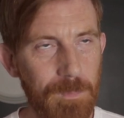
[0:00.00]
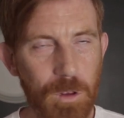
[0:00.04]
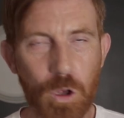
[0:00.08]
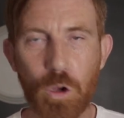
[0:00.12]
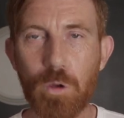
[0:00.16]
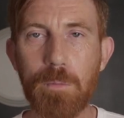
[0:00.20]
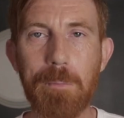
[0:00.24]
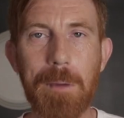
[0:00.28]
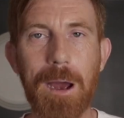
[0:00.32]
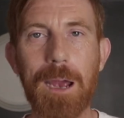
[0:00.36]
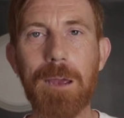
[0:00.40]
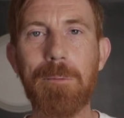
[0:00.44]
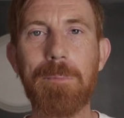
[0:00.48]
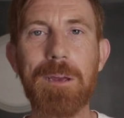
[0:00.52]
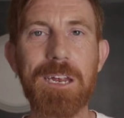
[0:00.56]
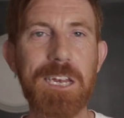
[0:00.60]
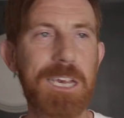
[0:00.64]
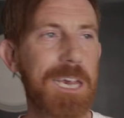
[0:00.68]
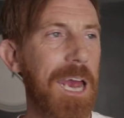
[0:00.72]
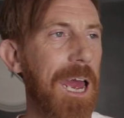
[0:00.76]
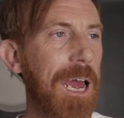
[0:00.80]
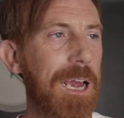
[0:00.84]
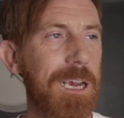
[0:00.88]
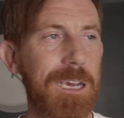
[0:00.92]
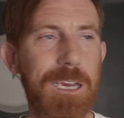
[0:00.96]
You may be
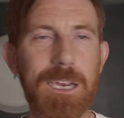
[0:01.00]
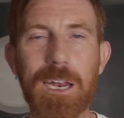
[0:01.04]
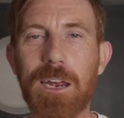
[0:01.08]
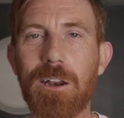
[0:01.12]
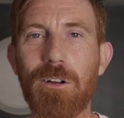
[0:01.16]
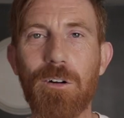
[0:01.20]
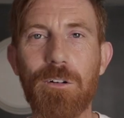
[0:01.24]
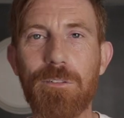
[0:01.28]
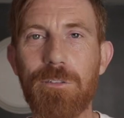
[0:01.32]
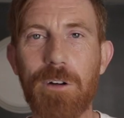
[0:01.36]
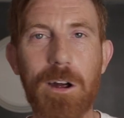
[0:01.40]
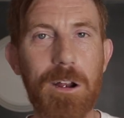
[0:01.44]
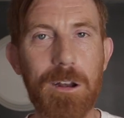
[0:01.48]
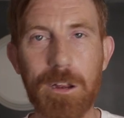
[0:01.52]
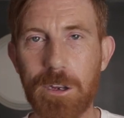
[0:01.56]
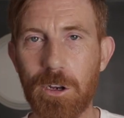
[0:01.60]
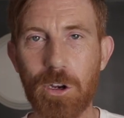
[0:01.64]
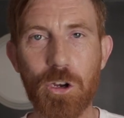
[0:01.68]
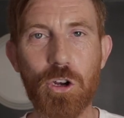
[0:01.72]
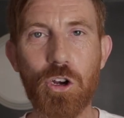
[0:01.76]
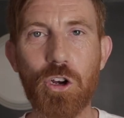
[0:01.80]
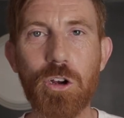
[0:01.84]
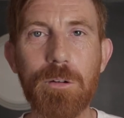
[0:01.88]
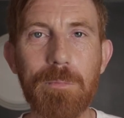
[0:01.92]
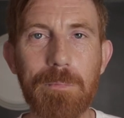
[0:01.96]
texting or phoning,
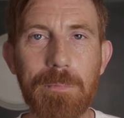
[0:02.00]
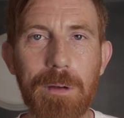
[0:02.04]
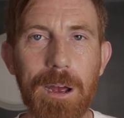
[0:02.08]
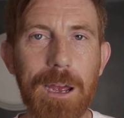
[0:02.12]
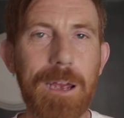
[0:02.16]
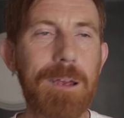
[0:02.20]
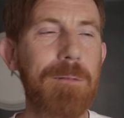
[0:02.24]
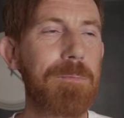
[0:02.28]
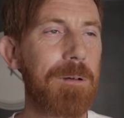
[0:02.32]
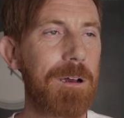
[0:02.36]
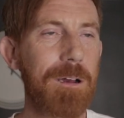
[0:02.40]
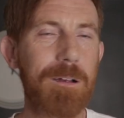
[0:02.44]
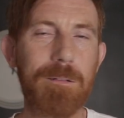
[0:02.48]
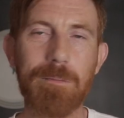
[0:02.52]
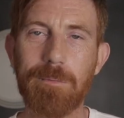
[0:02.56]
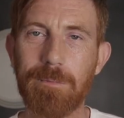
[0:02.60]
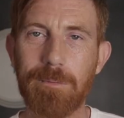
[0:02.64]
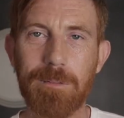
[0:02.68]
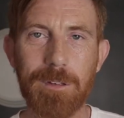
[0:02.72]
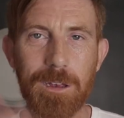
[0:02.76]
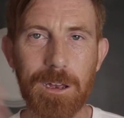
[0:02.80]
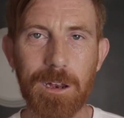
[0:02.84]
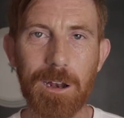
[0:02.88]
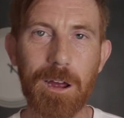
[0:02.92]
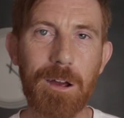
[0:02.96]
you shouldn't be, but
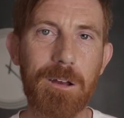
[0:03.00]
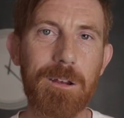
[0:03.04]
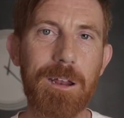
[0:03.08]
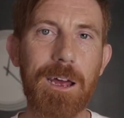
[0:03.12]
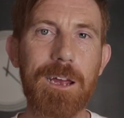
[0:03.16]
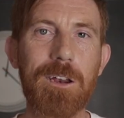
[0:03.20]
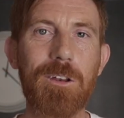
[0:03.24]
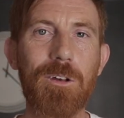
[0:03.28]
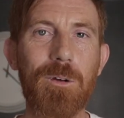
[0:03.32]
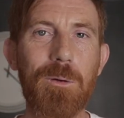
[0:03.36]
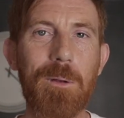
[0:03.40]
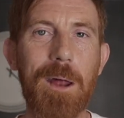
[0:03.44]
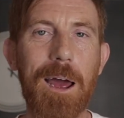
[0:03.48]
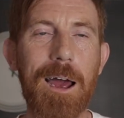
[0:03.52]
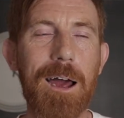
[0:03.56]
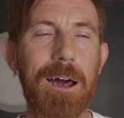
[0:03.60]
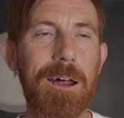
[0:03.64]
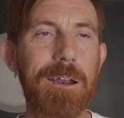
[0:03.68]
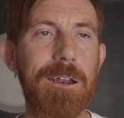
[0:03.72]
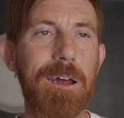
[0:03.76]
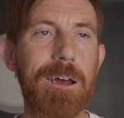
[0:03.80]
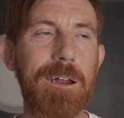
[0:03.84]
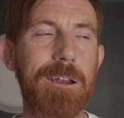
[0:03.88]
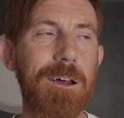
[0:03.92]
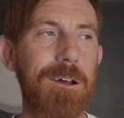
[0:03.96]
you know, they do that
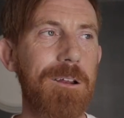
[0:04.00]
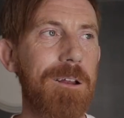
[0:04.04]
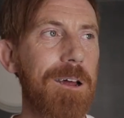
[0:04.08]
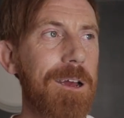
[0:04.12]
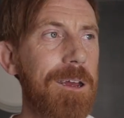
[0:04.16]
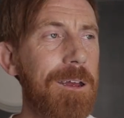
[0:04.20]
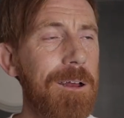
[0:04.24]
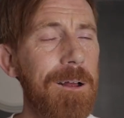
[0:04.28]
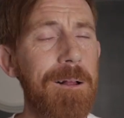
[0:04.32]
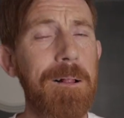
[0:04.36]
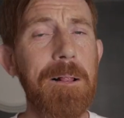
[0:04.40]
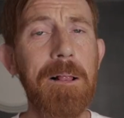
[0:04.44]
out there, don't they?